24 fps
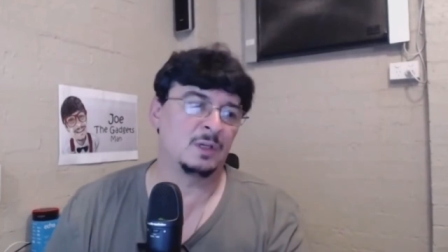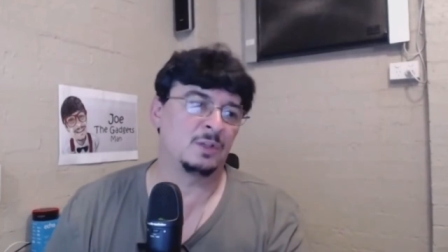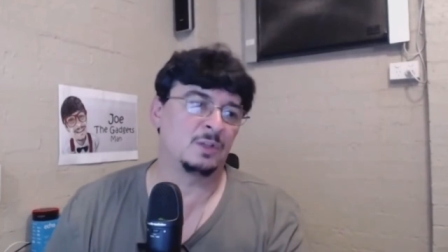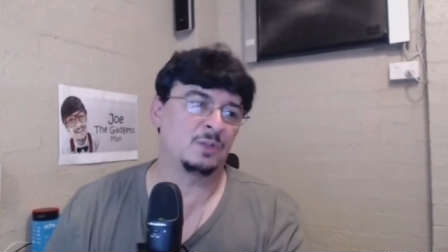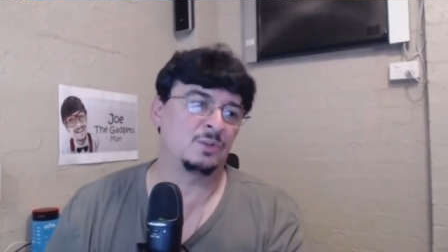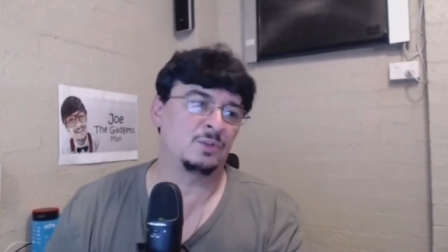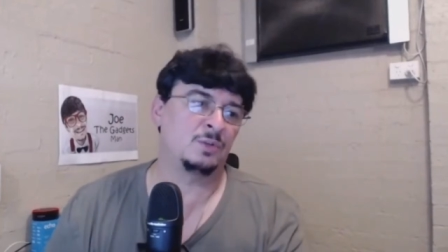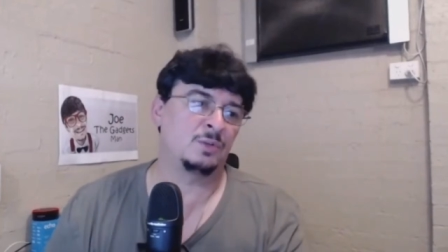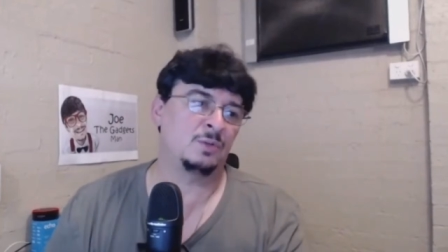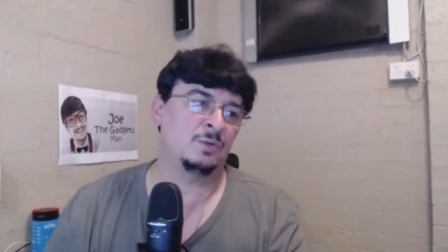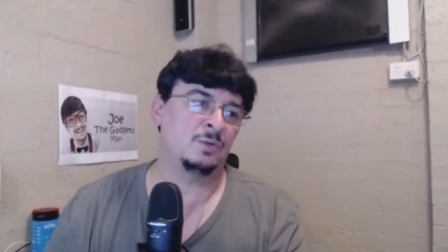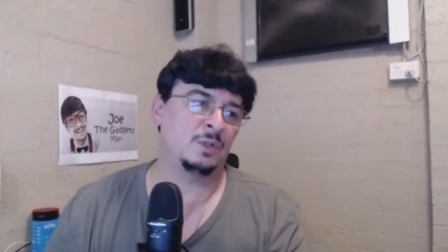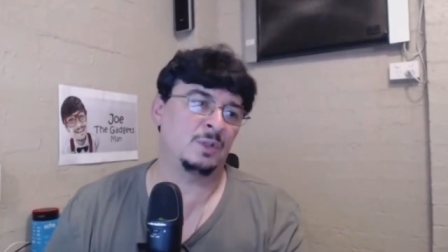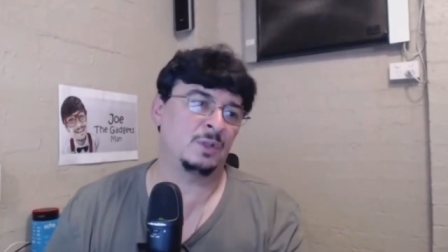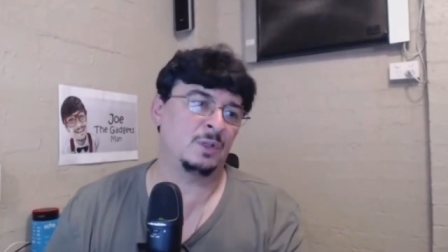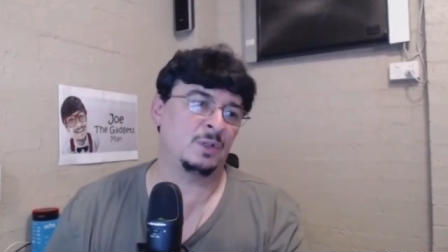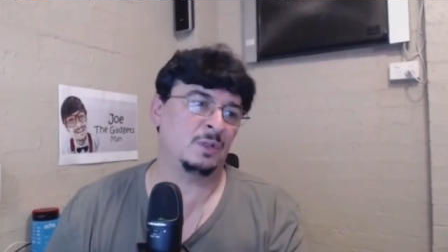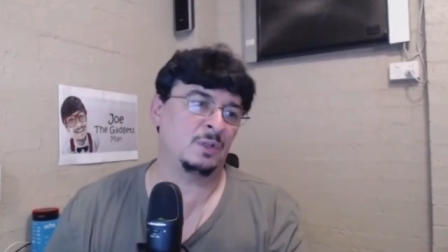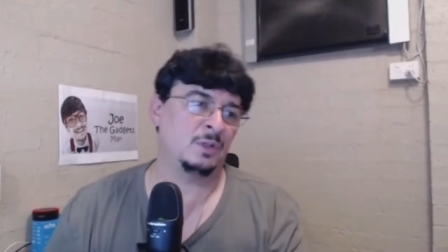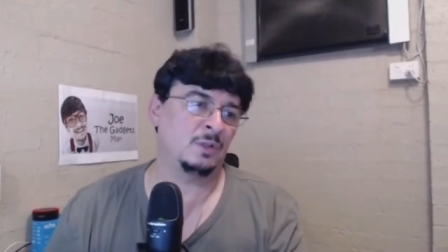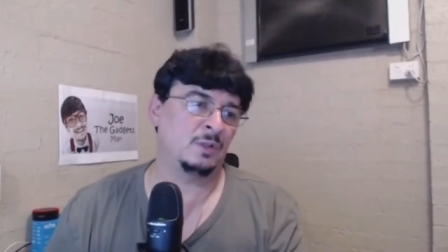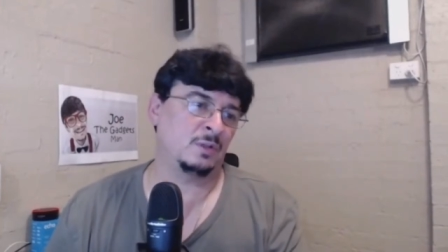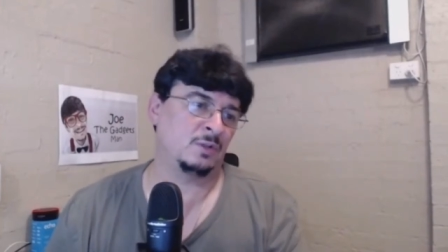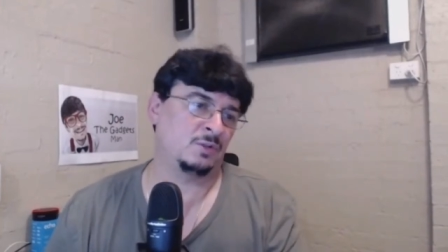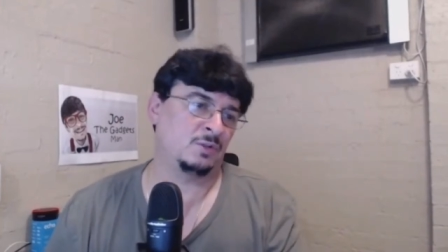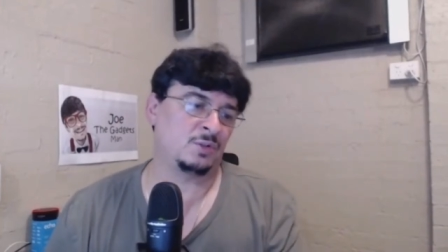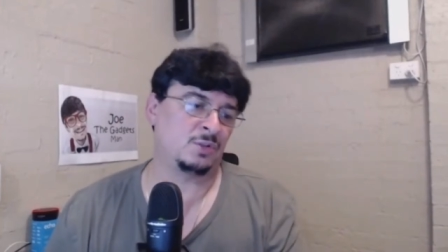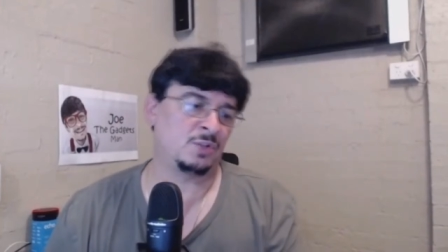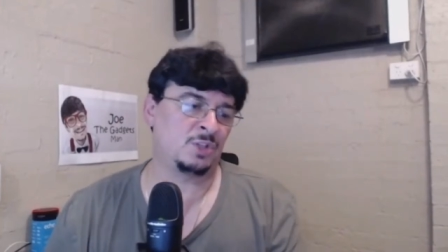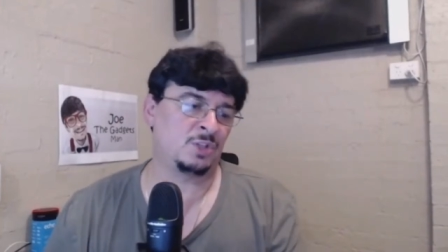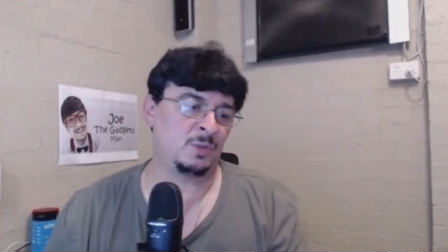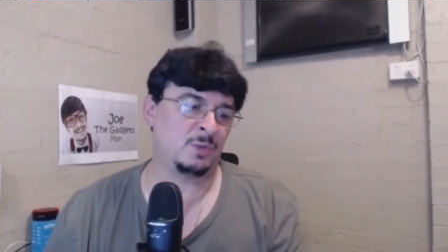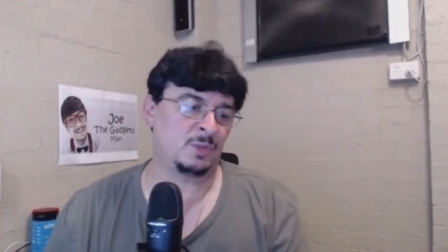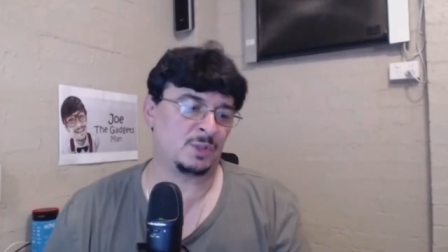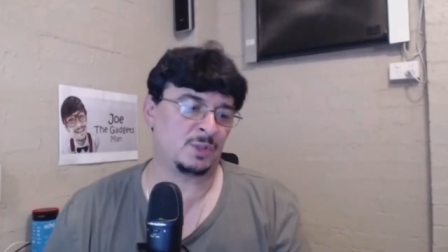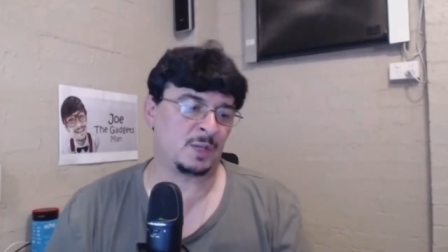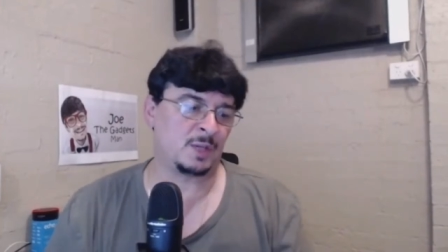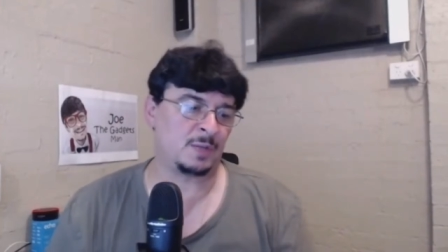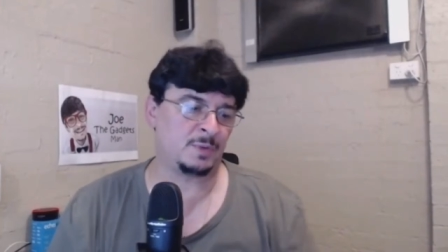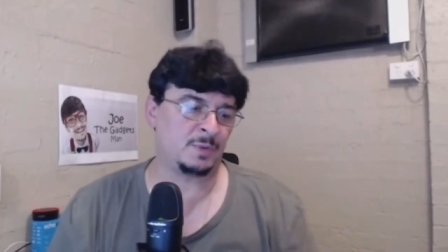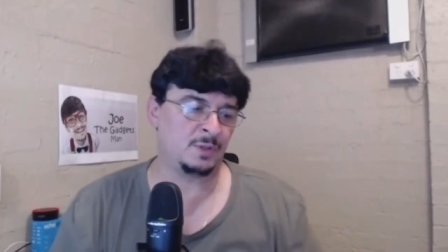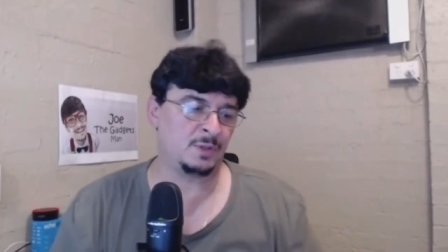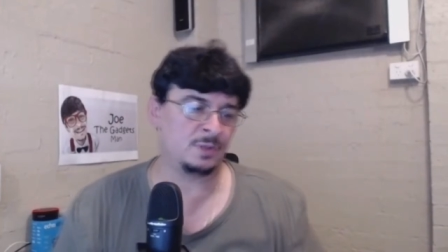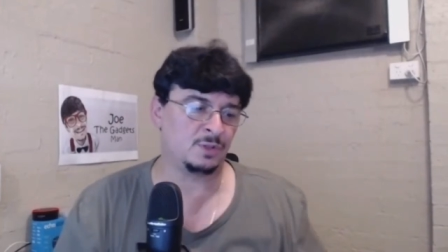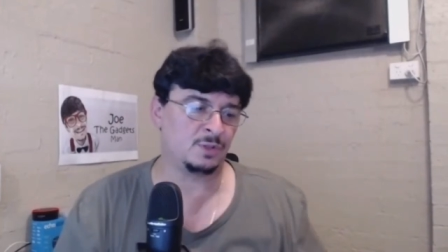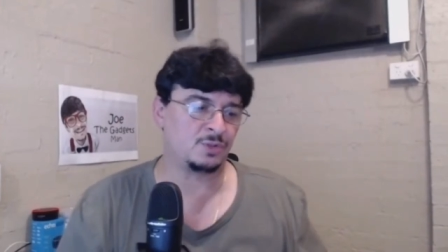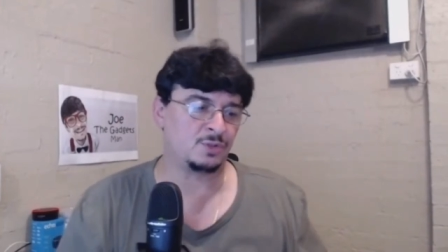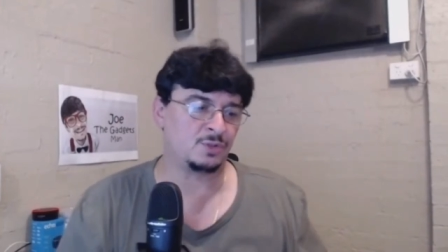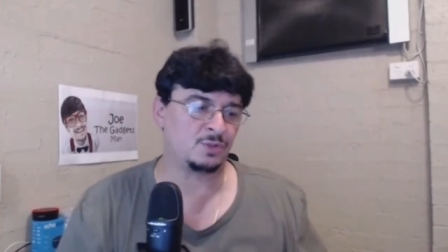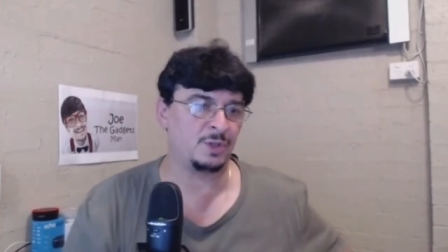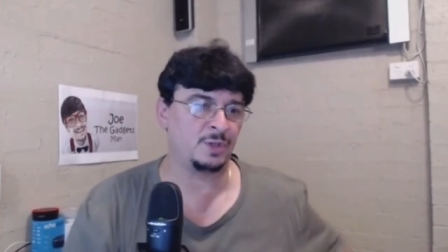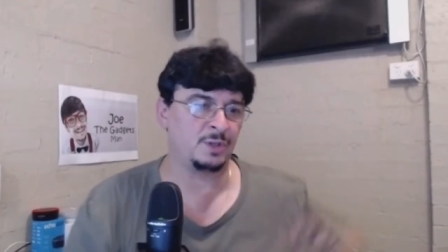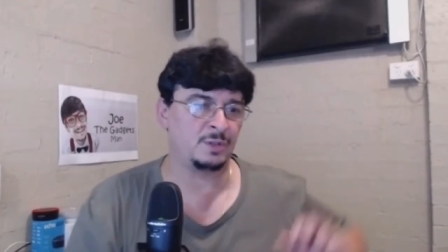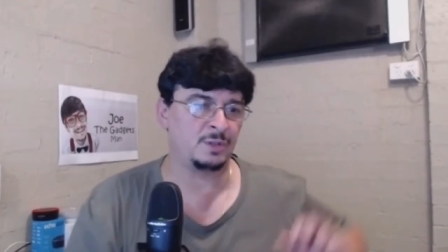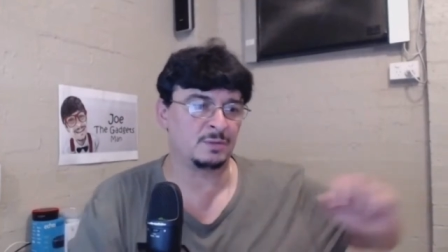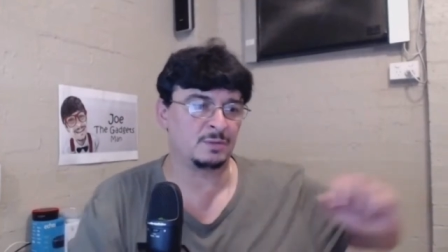to the to see what's happening in the street.